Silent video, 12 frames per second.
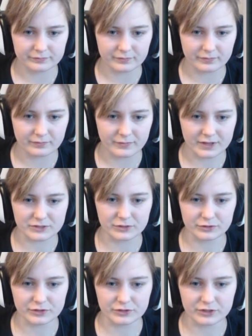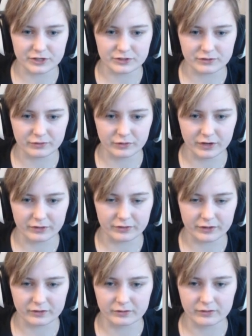That's not suggestive or
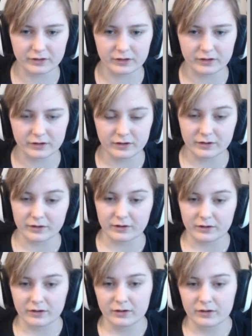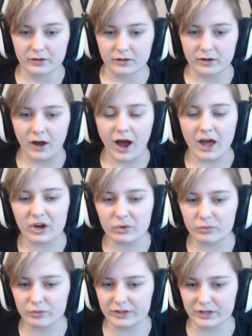nothing. I don't
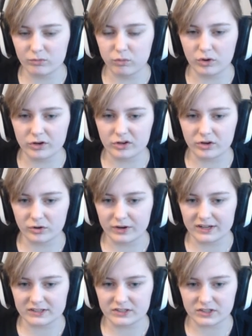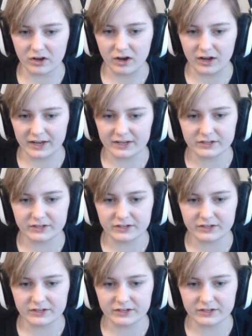really want to go outside.